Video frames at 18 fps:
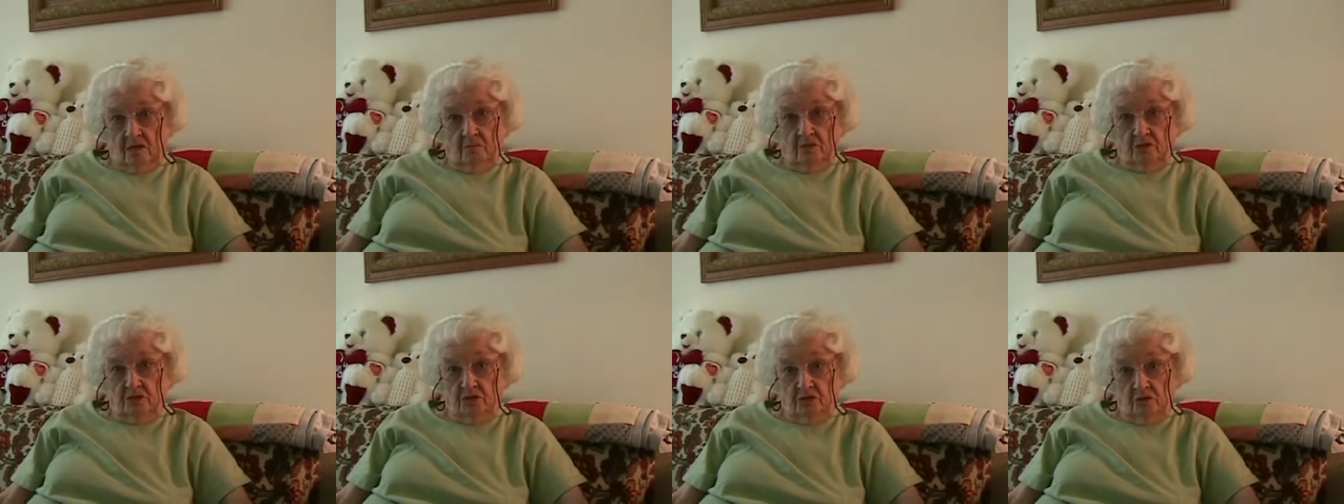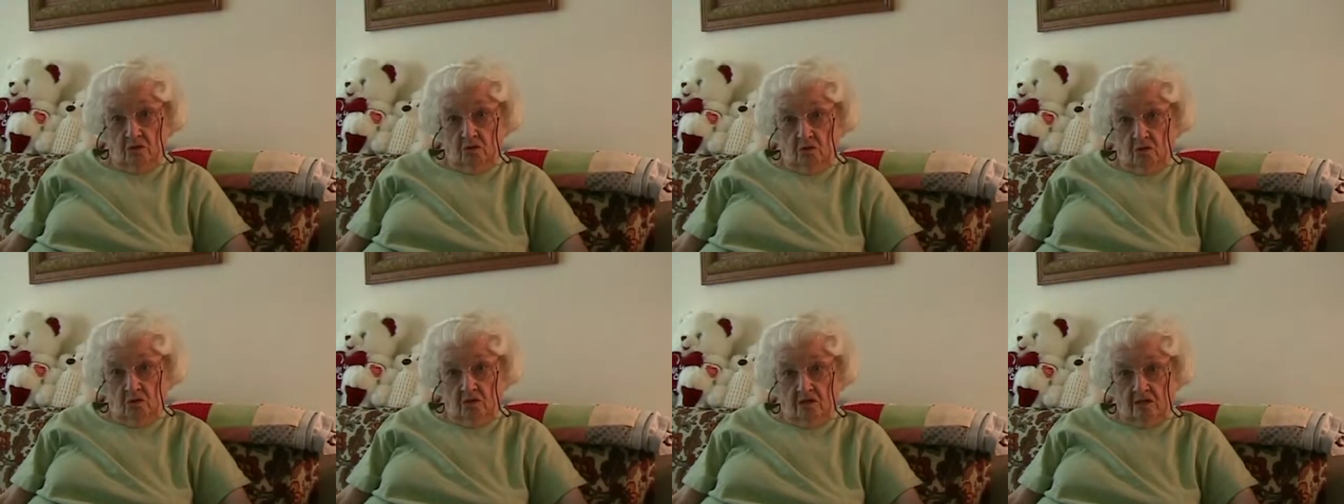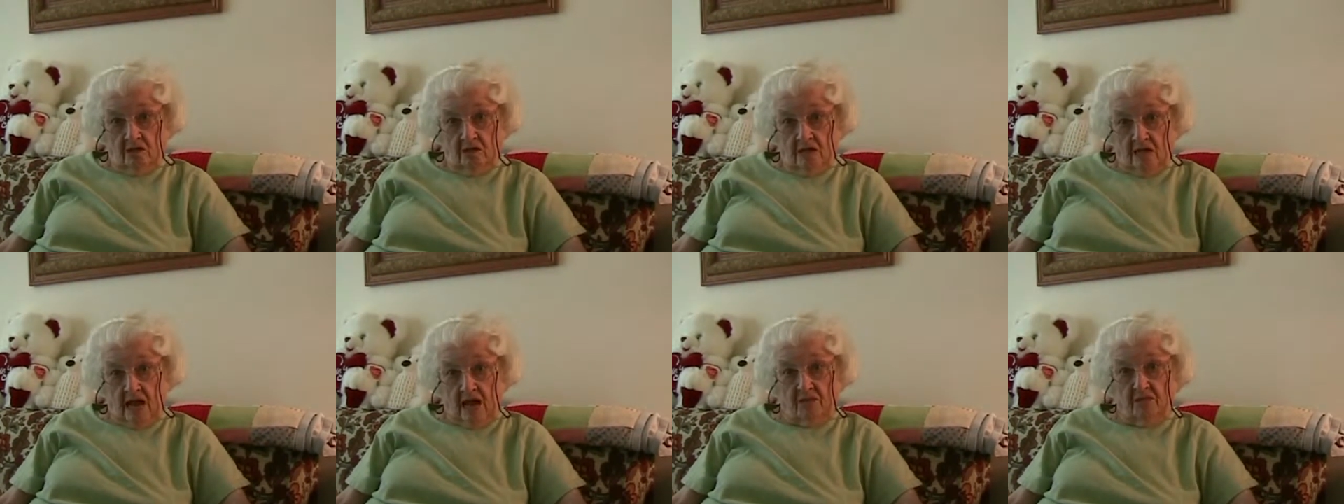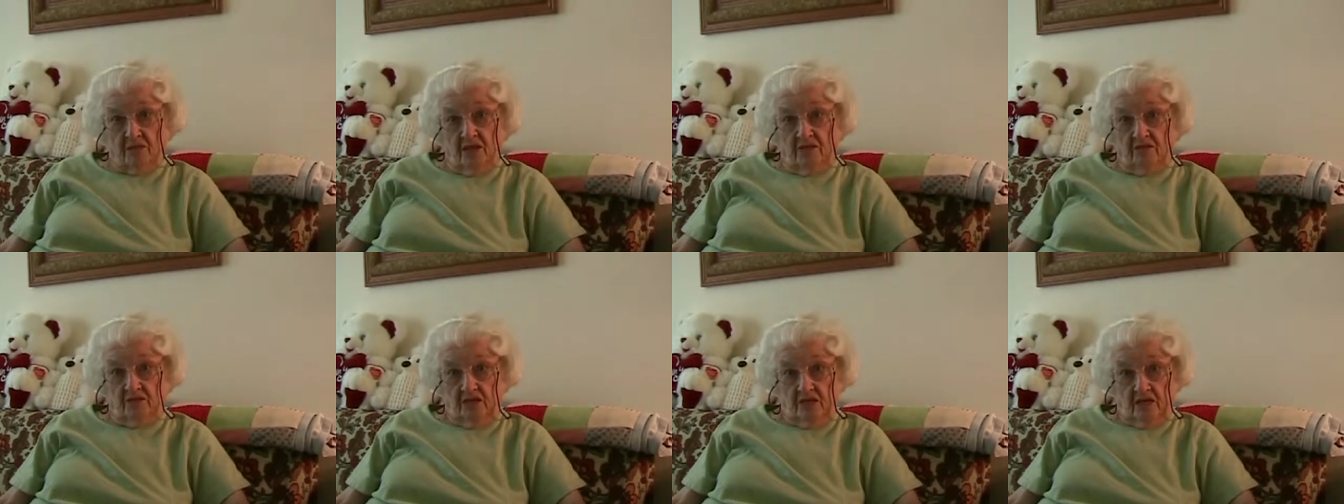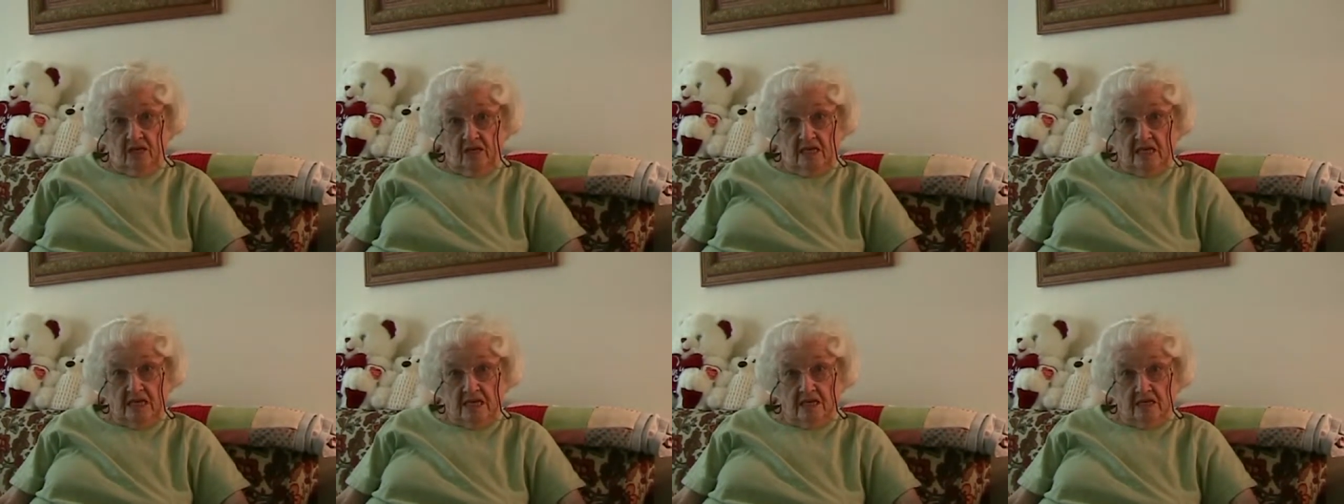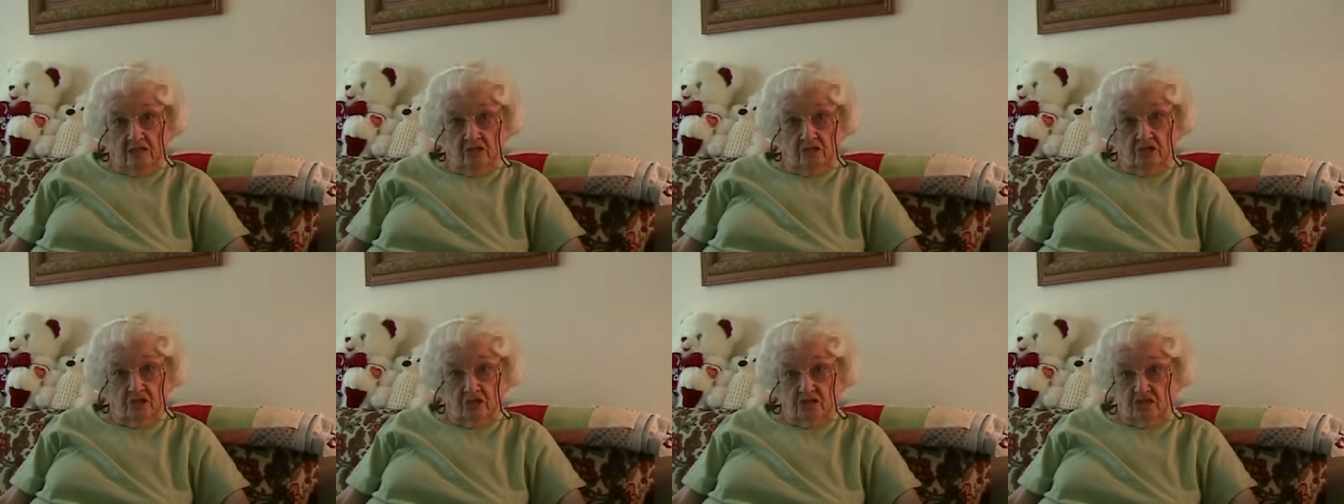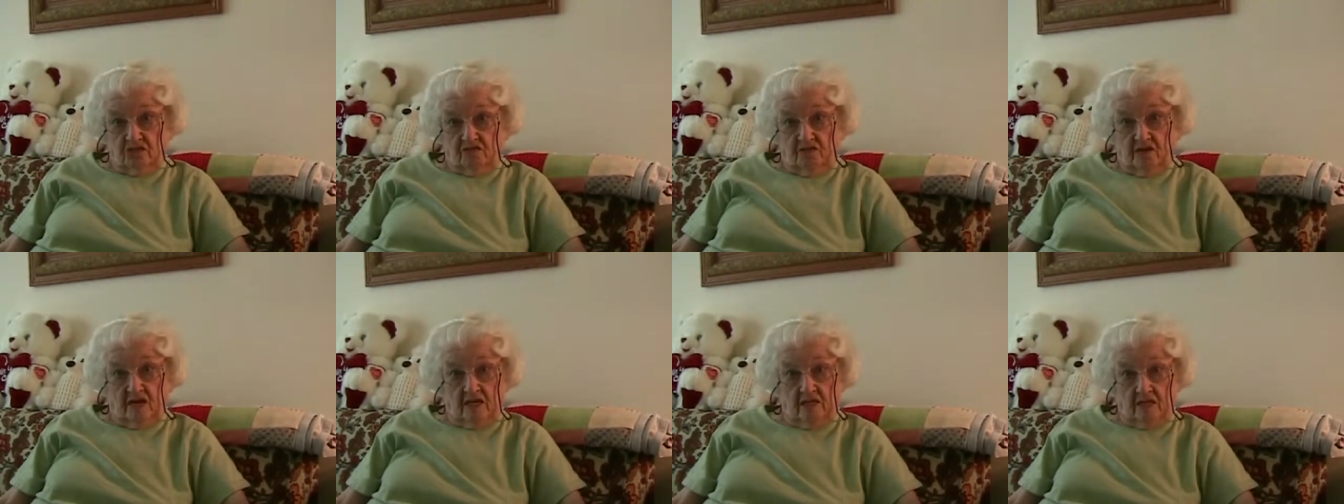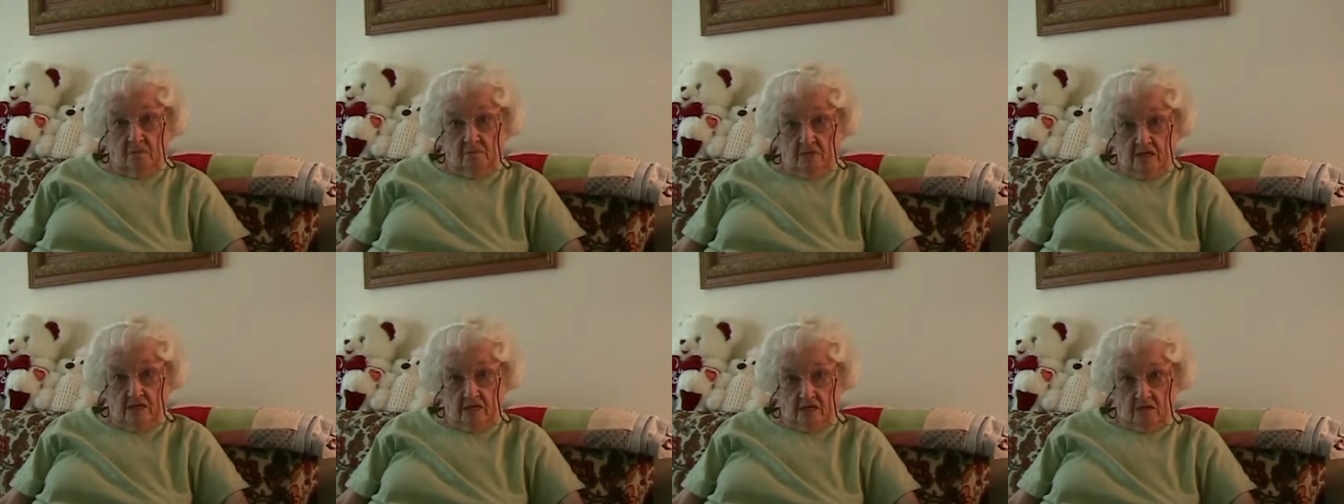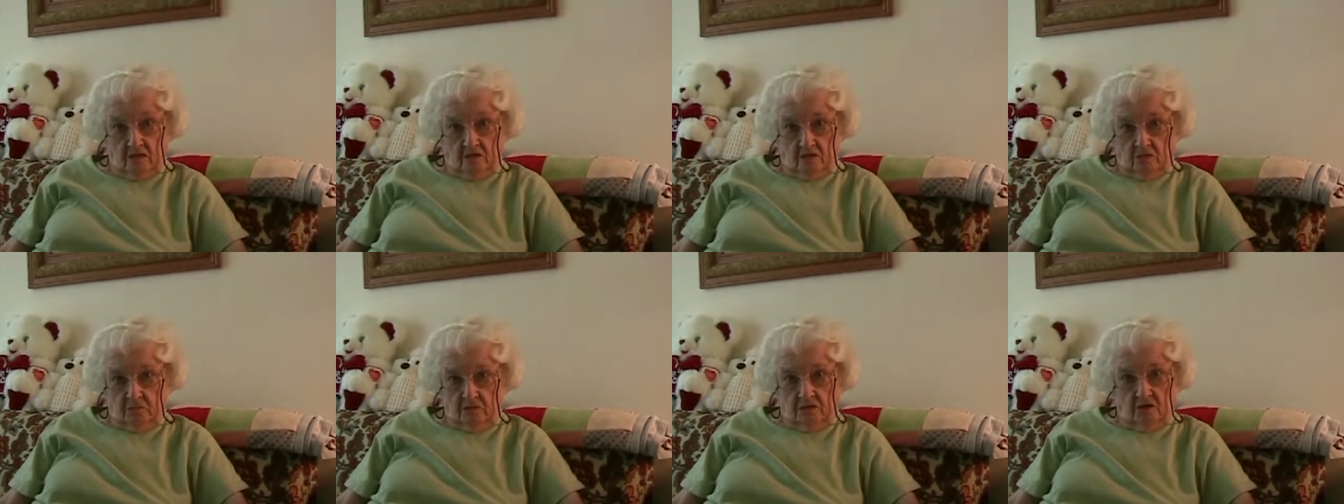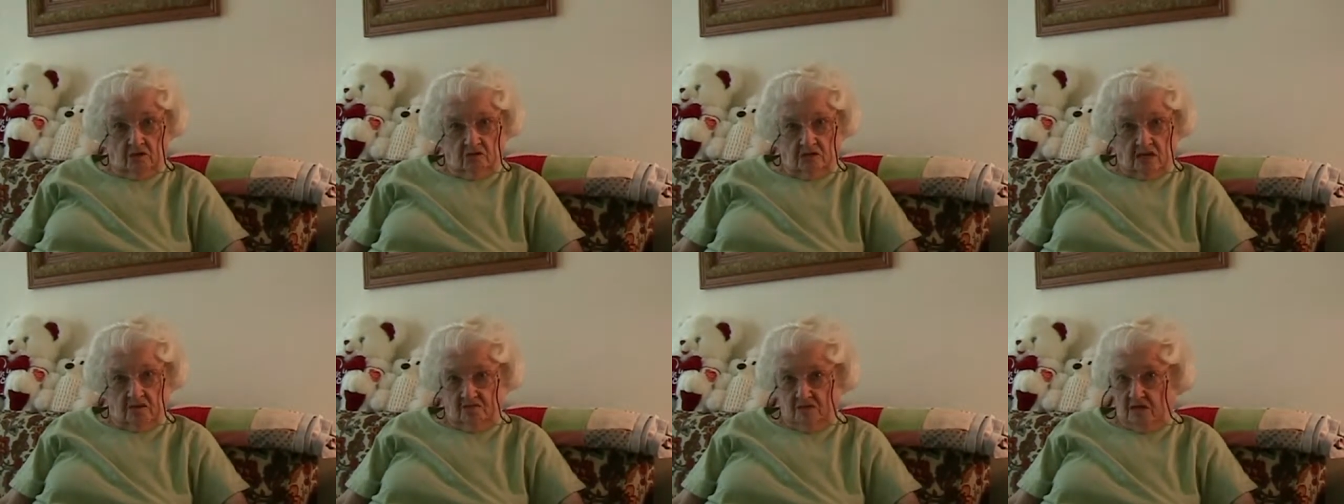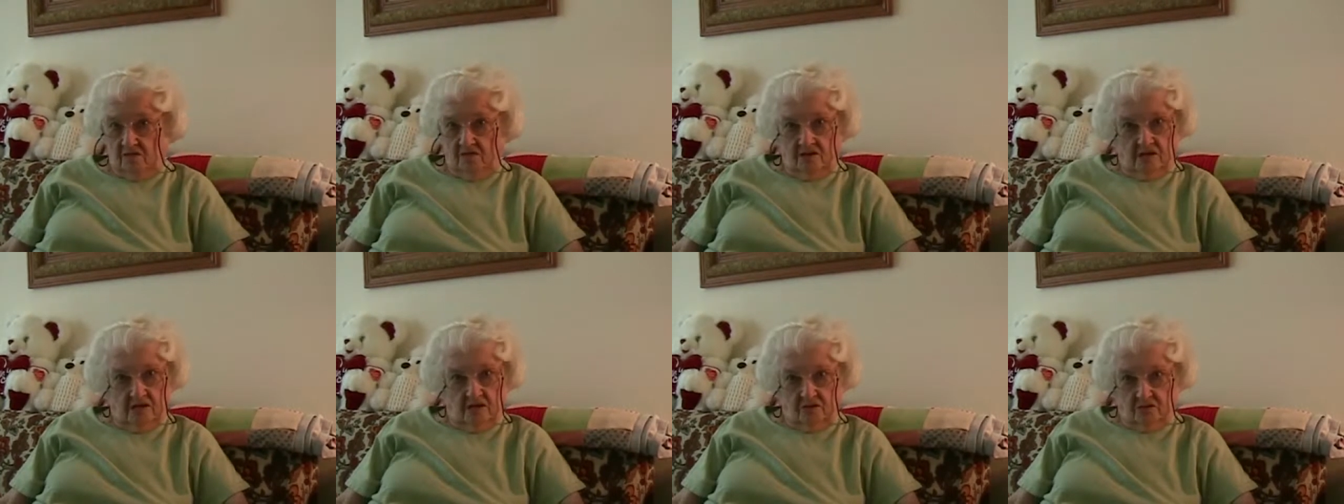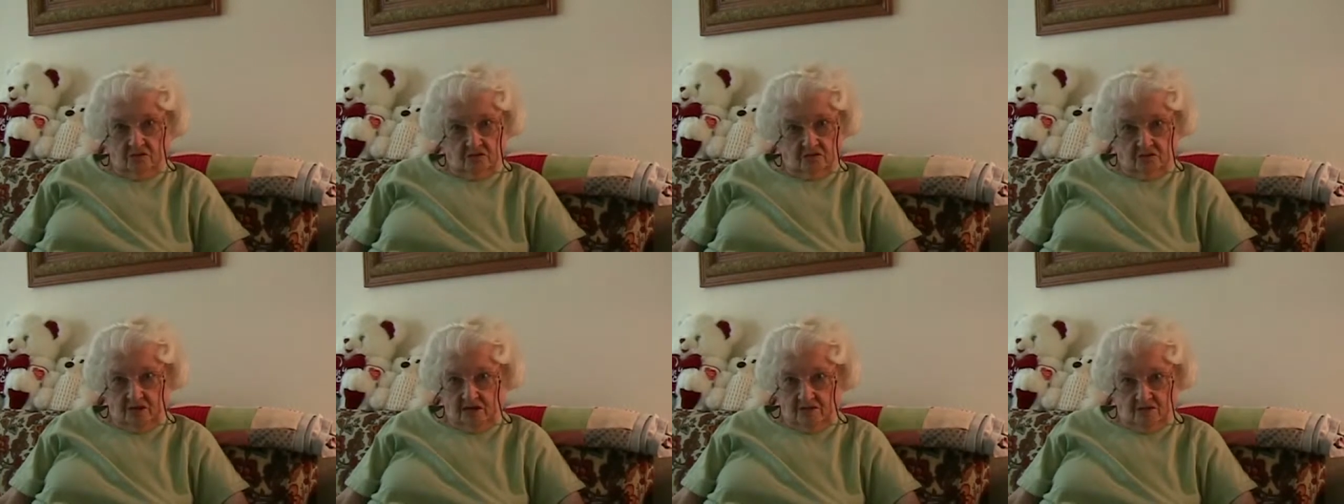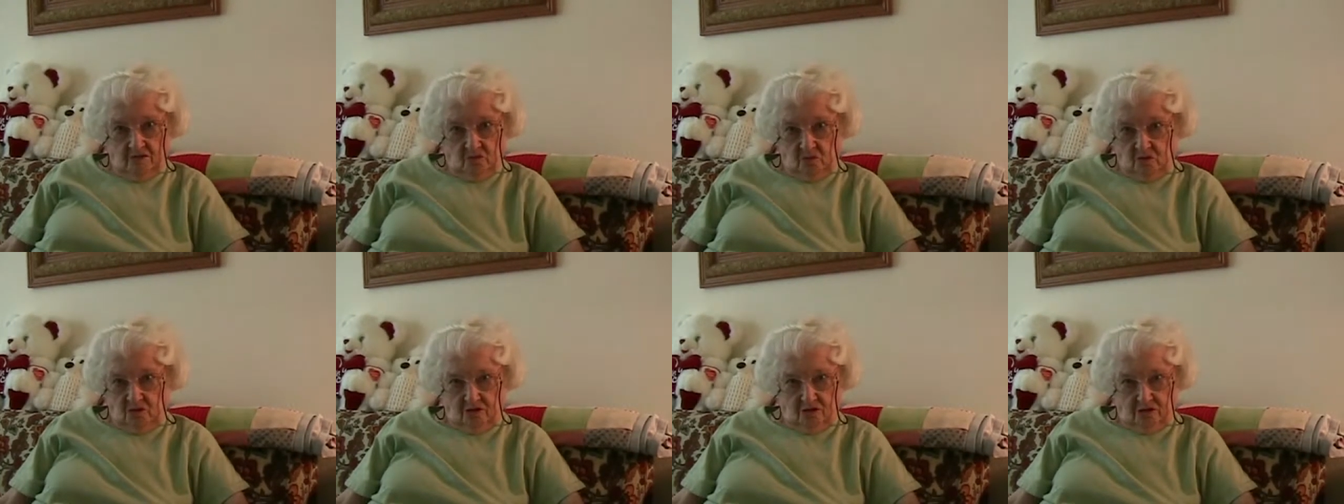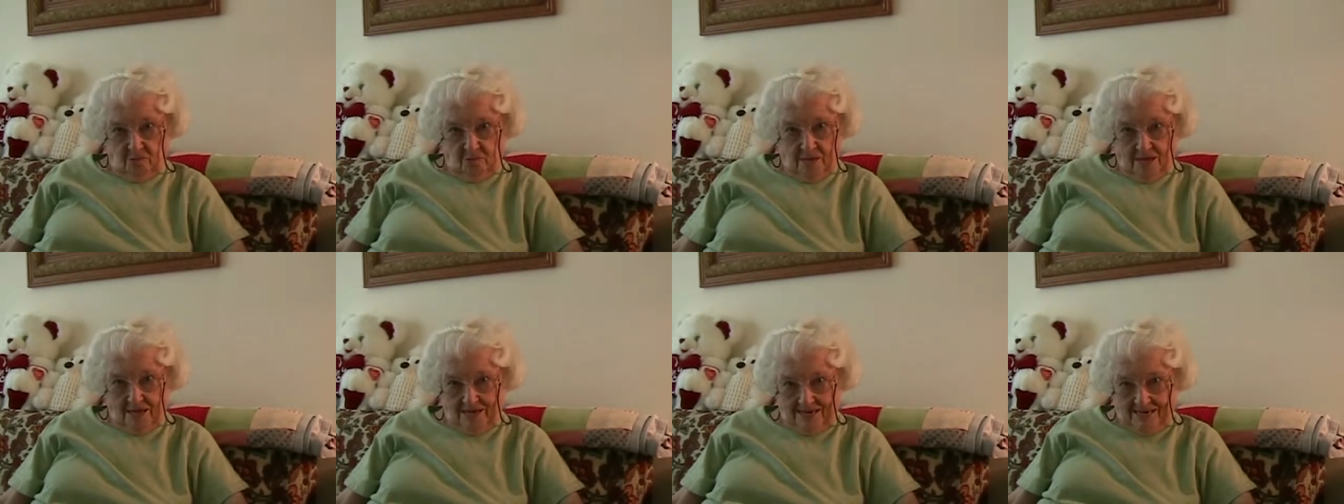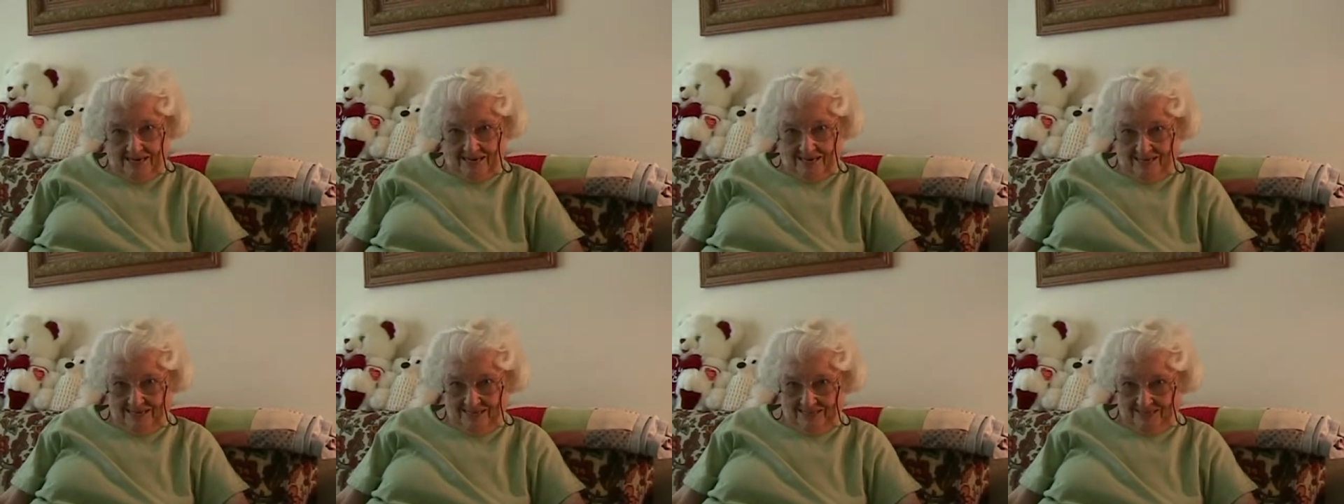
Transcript: But you know what? I think the end justified the means, because I've never had a regret in the world about it.